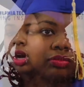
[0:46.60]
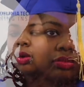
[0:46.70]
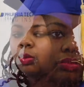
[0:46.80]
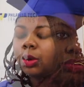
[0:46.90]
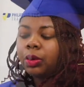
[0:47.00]

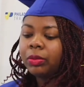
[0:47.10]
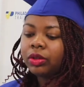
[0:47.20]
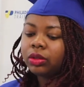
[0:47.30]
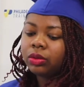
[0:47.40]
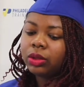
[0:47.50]
Well,
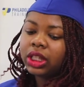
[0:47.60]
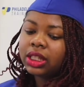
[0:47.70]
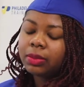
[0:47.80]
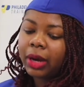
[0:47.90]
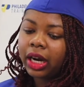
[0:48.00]
what
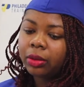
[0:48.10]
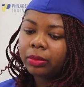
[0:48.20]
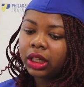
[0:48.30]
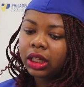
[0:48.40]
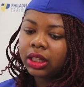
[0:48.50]
inspired
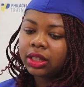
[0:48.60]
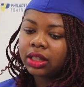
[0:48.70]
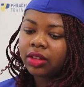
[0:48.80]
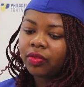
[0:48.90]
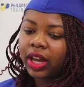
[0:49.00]
me is
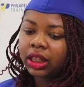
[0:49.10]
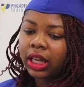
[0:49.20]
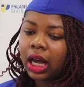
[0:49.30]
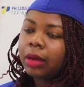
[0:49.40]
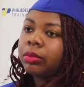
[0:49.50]
the fact
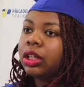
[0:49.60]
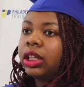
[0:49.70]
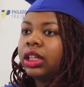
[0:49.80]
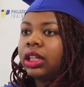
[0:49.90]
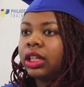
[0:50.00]
that I'm
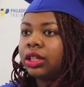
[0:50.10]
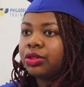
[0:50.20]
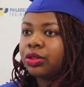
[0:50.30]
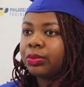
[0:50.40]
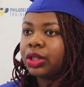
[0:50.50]
cleaning the
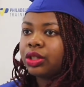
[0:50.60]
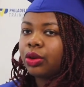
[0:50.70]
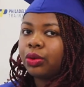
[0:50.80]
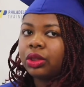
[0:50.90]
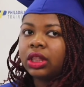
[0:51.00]
instruments,
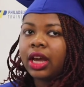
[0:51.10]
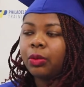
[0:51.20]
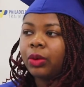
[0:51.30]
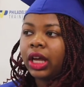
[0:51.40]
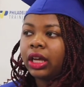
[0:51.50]
so
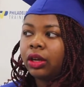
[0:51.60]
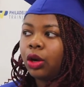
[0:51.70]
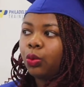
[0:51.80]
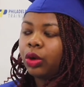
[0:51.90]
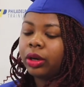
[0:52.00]
that way
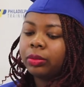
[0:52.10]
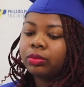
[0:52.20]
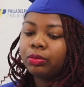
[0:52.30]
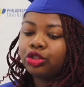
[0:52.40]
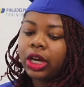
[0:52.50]
we're
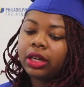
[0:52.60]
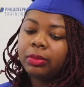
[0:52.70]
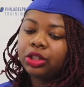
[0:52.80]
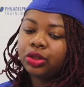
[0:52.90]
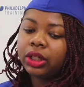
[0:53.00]
trying to
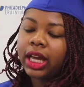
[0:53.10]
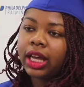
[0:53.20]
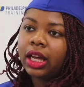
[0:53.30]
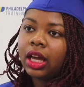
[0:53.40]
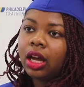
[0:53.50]
make sure
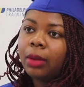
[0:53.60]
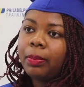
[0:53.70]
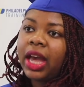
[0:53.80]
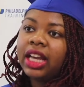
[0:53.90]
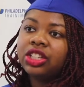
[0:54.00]
that
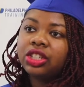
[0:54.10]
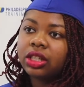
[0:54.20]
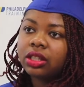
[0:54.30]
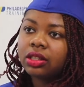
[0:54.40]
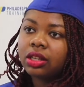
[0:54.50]

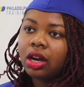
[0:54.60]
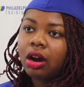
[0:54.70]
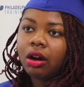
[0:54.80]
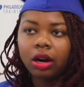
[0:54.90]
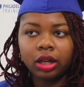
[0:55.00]
patients
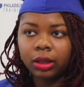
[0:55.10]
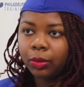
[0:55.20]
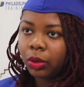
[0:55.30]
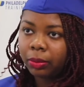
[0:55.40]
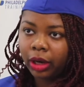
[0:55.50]
are our
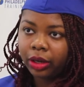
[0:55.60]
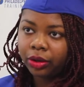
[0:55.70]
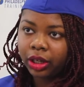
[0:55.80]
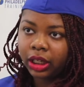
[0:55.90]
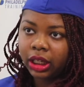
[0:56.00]
number one
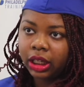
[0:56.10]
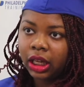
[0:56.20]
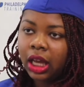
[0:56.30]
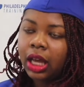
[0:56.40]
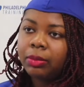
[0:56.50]
priority,
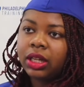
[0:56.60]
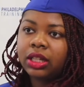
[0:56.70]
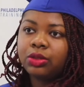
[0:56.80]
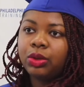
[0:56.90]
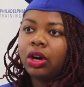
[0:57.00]

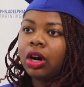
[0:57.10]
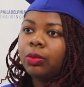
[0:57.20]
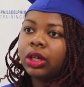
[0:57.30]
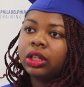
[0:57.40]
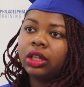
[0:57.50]
because we
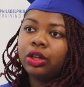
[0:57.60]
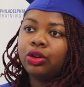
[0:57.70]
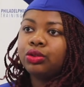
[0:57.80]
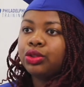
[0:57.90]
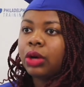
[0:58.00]
all want to
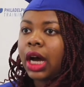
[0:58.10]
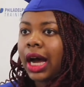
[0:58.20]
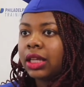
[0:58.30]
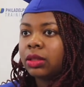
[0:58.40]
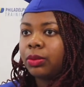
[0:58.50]
go to a
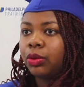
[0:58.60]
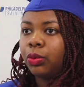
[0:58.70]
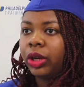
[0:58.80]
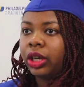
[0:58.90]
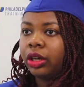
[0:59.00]
hospital
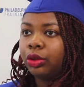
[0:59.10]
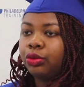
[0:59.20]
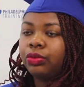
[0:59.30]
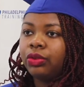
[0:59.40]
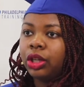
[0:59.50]
where
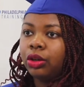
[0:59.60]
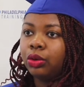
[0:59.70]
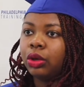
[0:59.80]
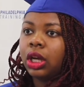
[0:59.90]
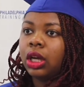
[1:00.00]
you feel